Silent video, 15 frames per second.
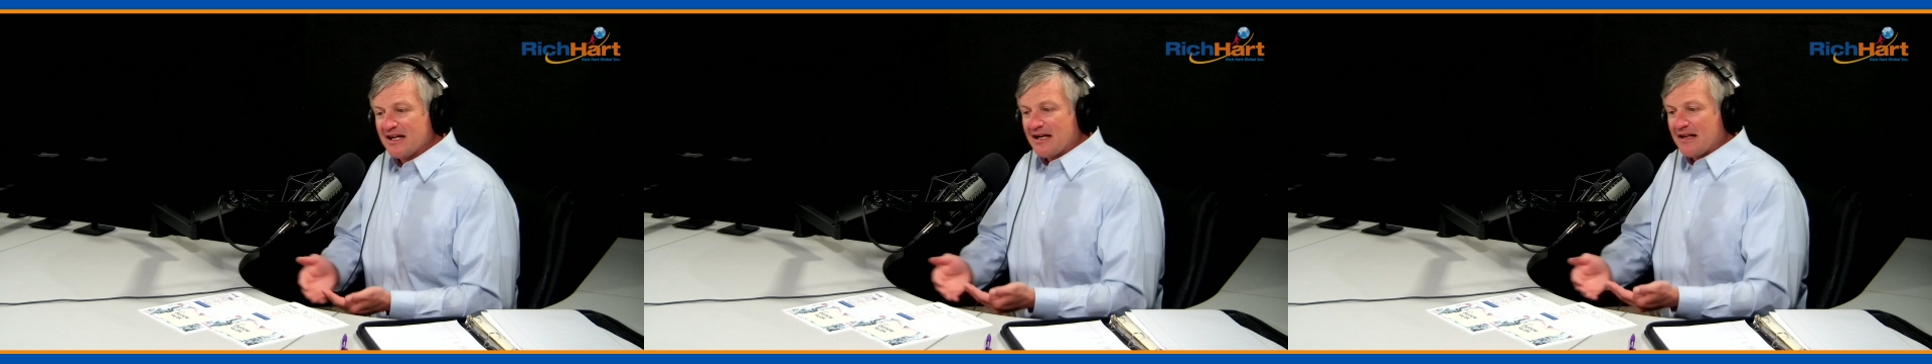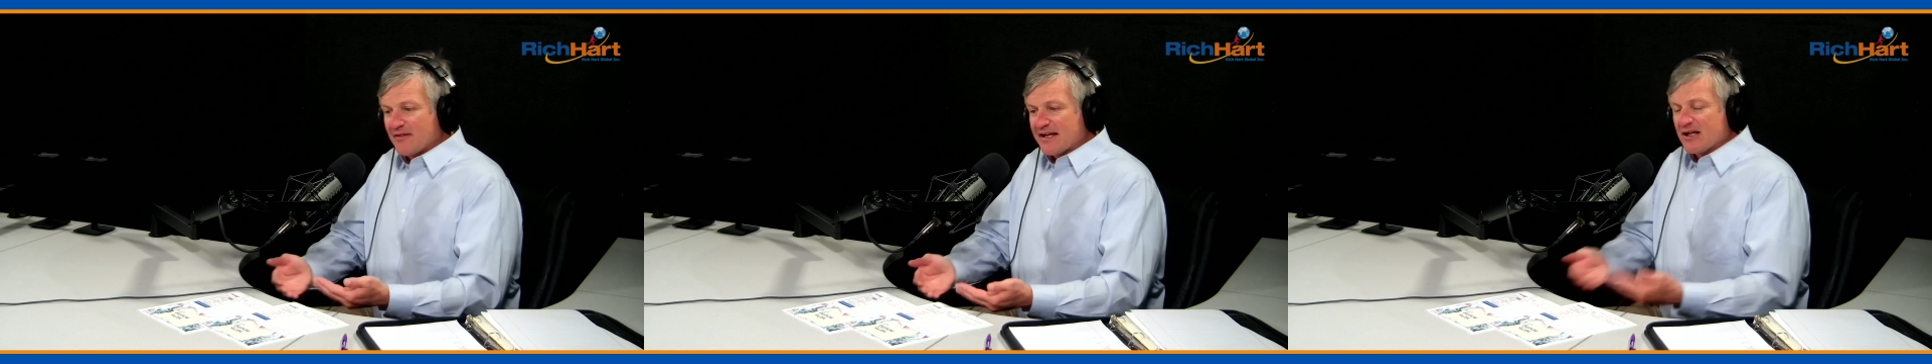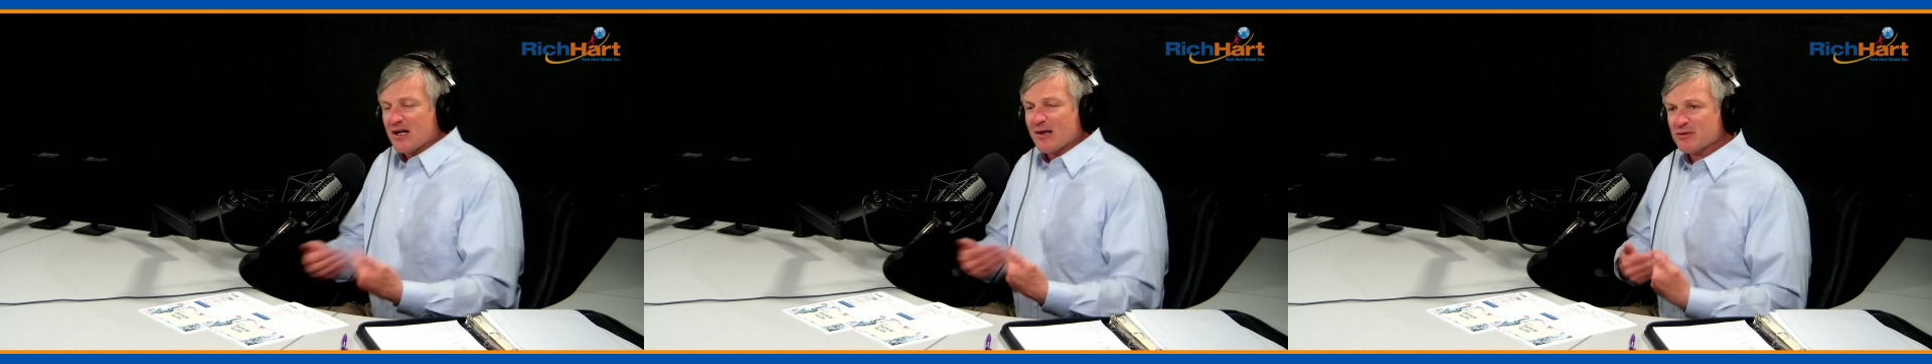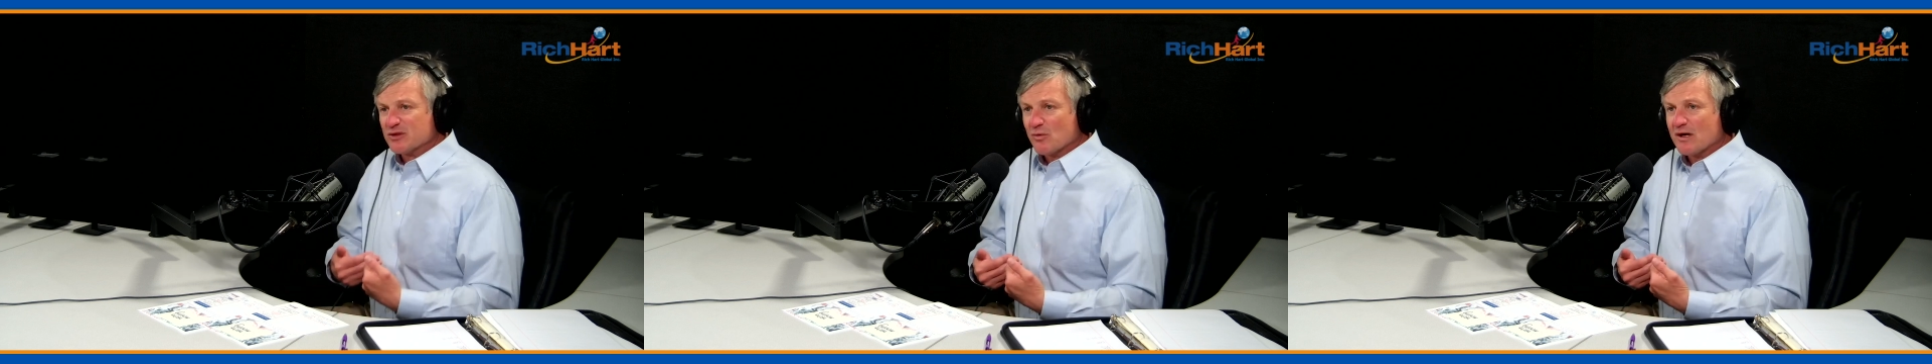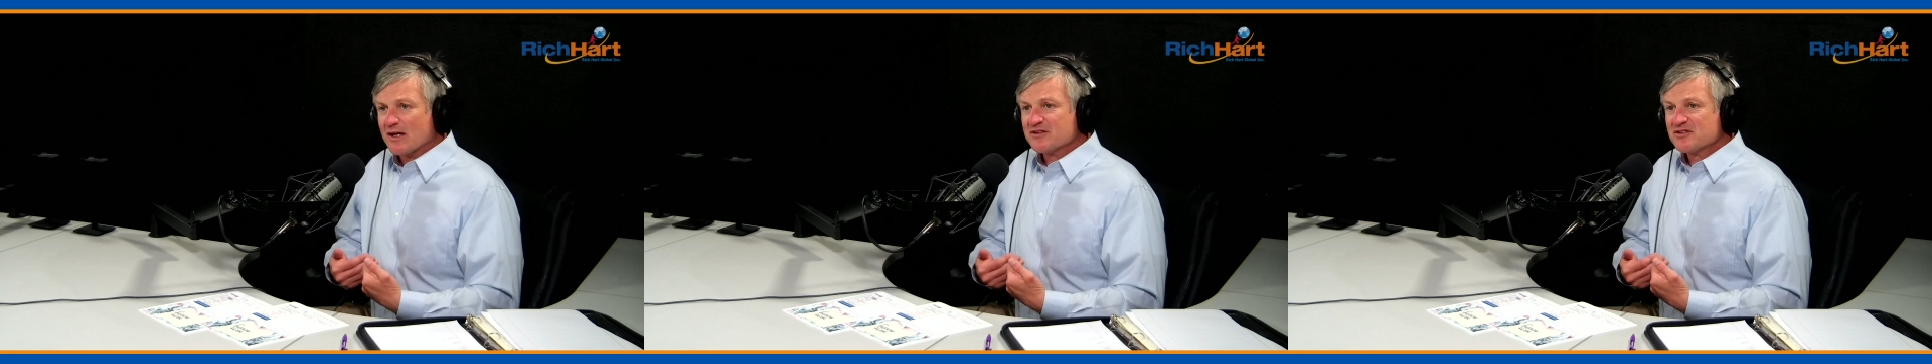They come to
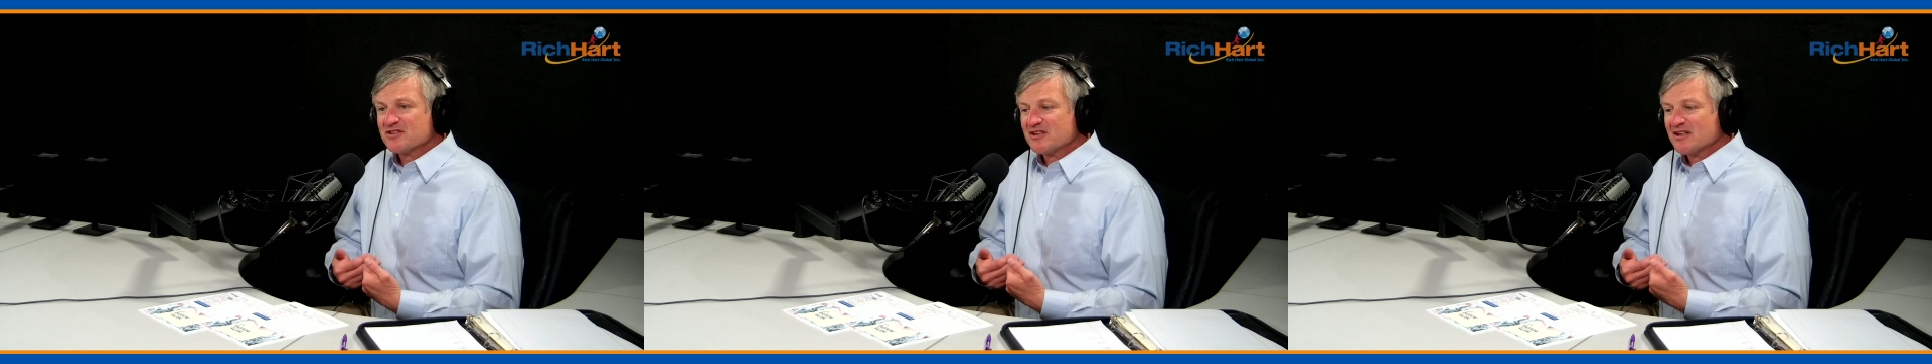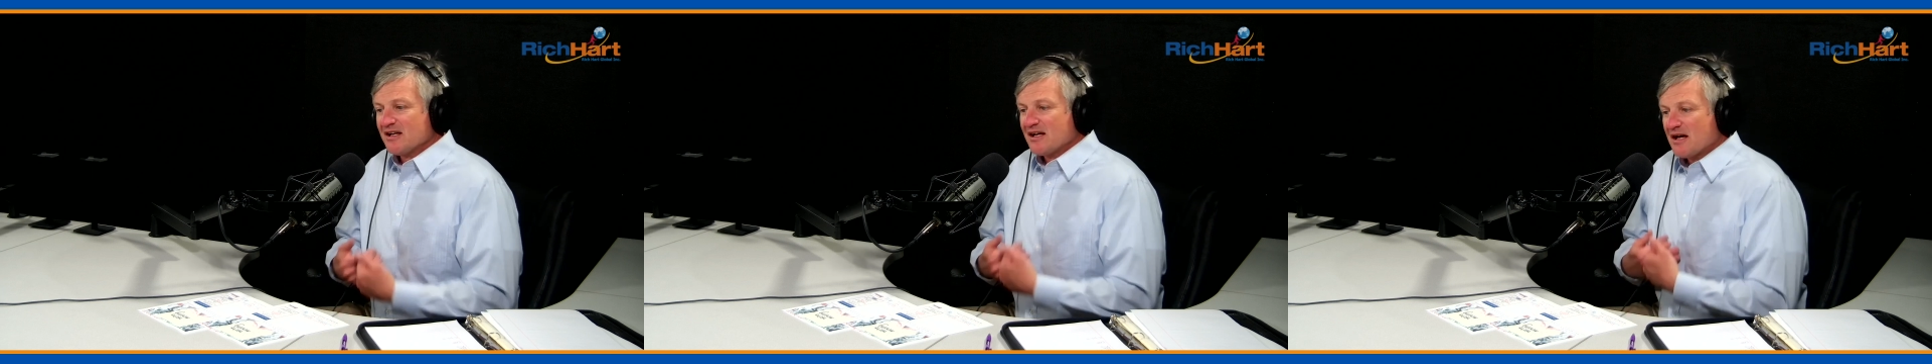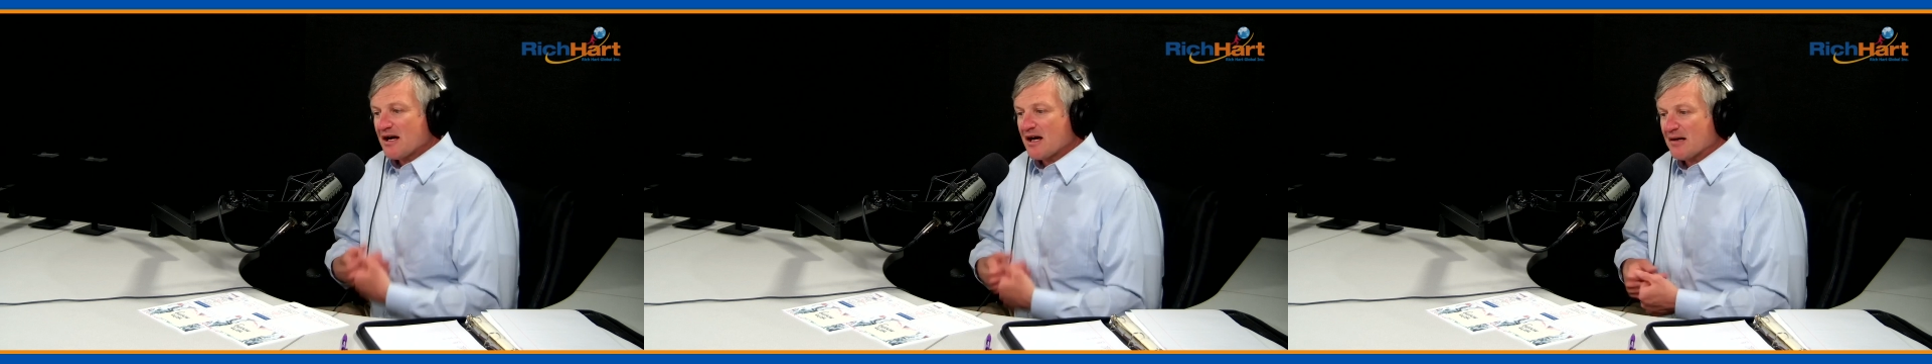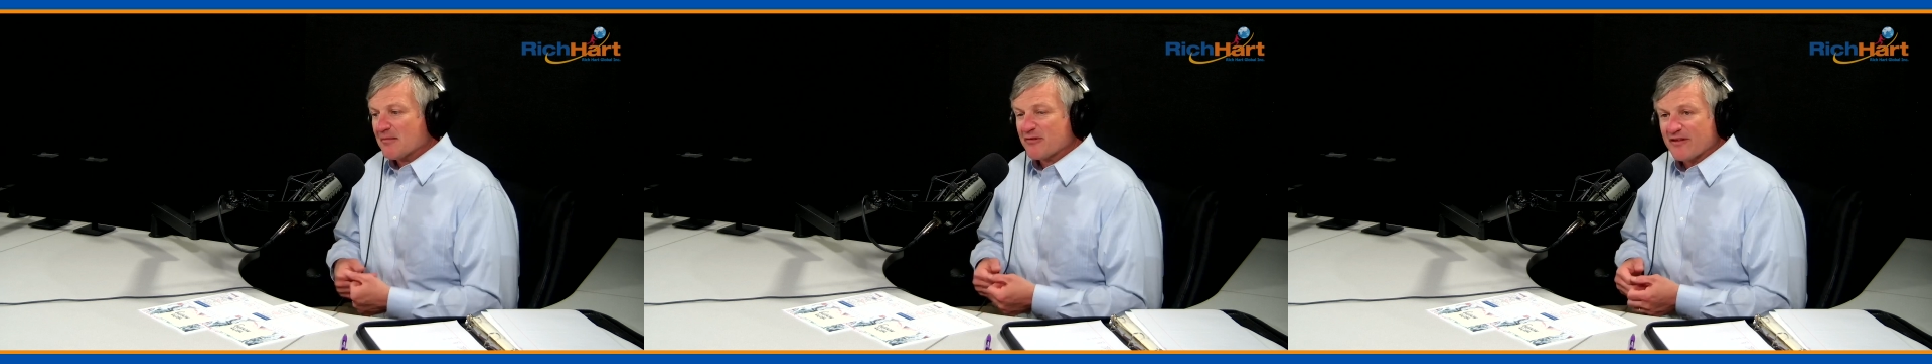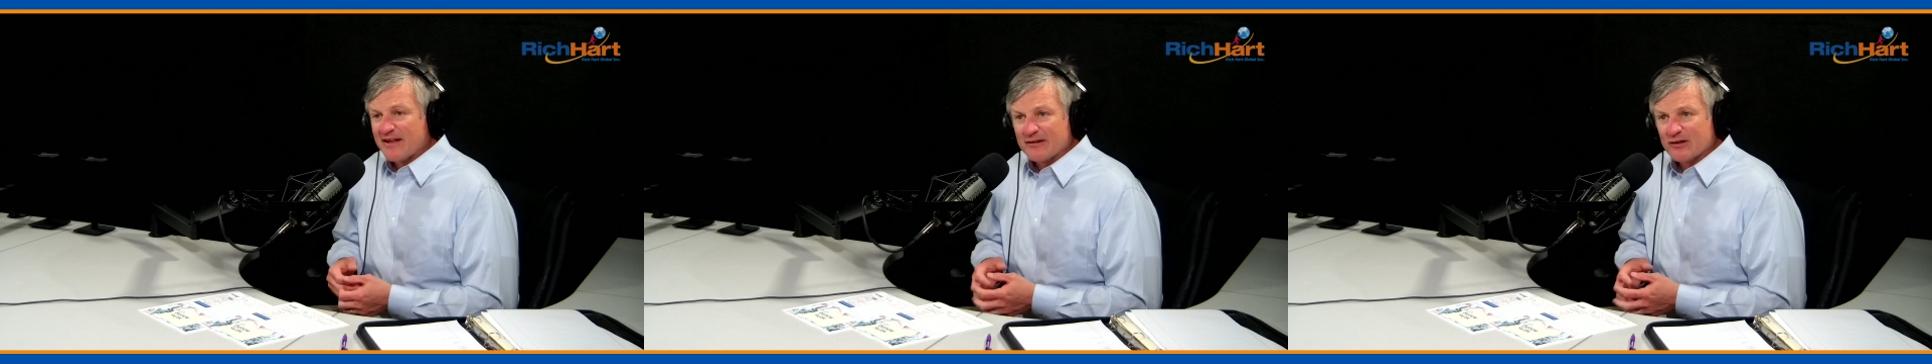us for
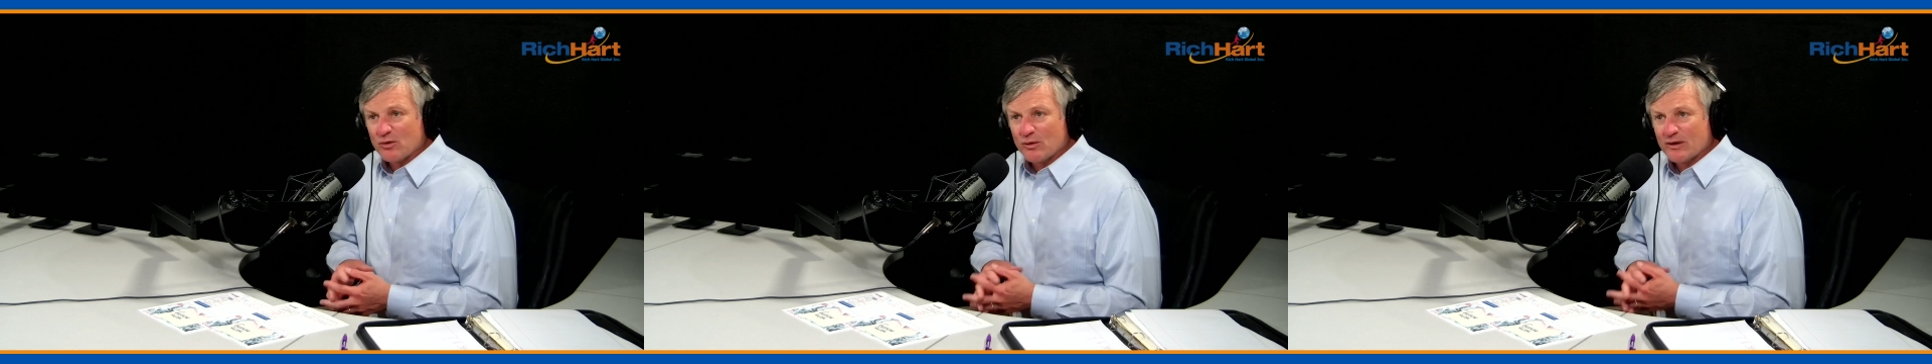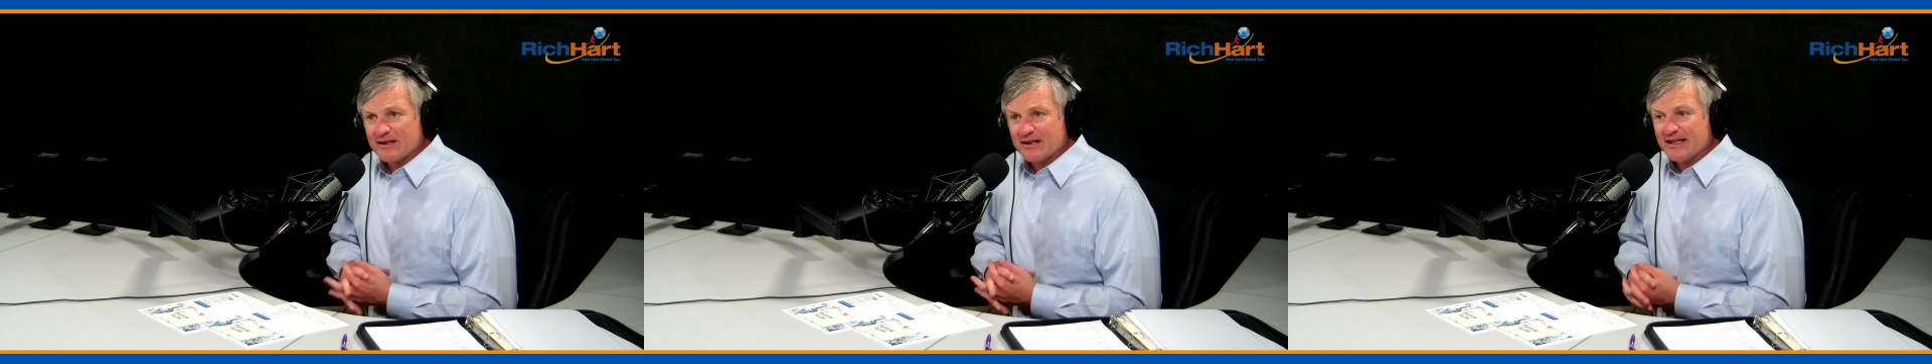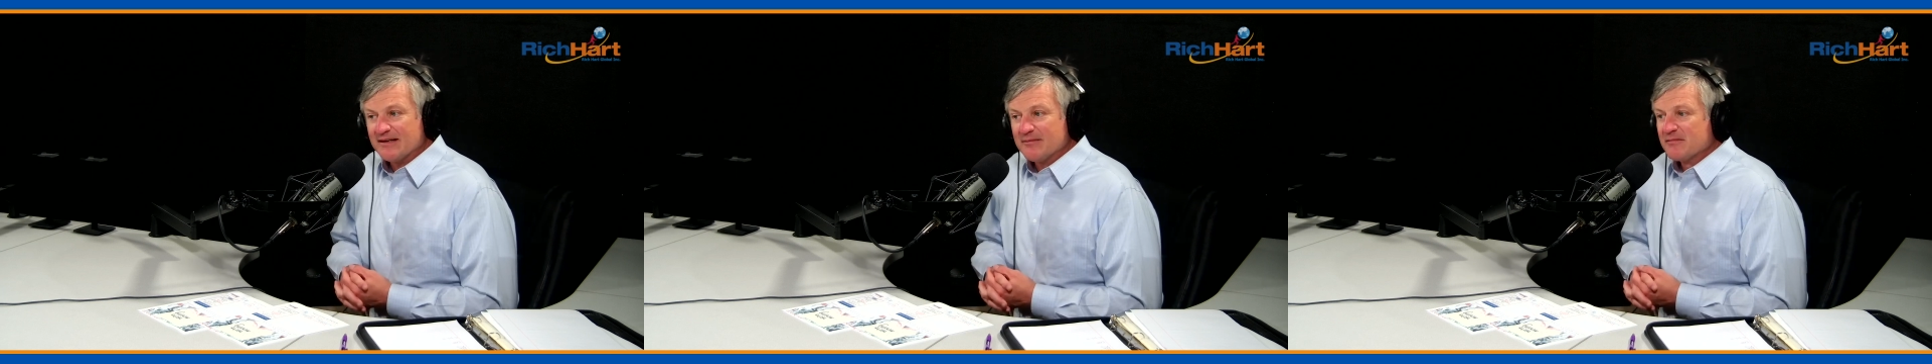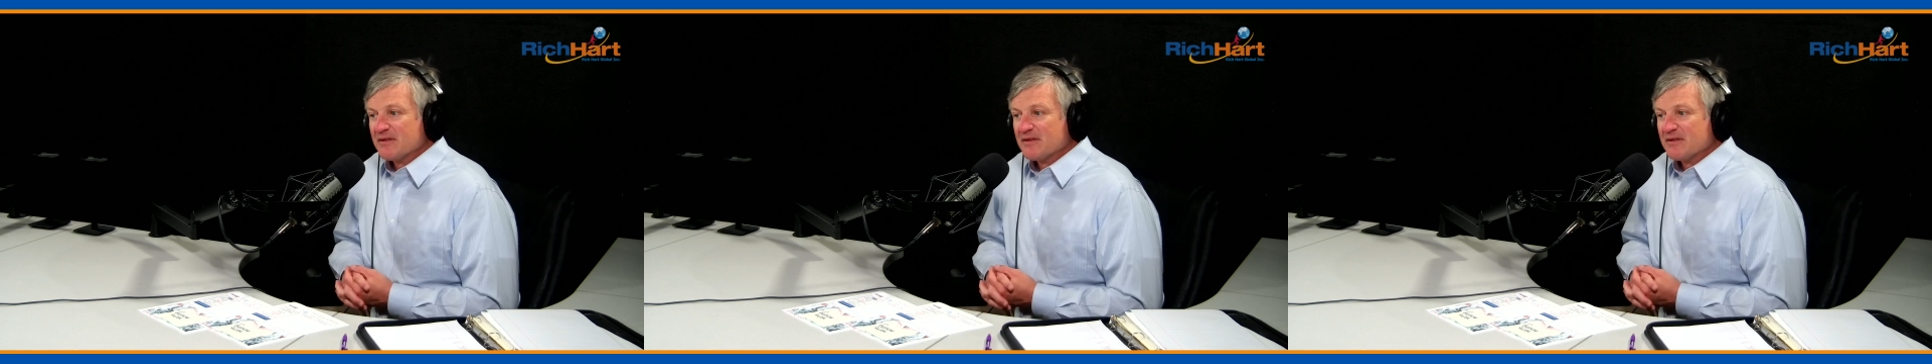that liquidity,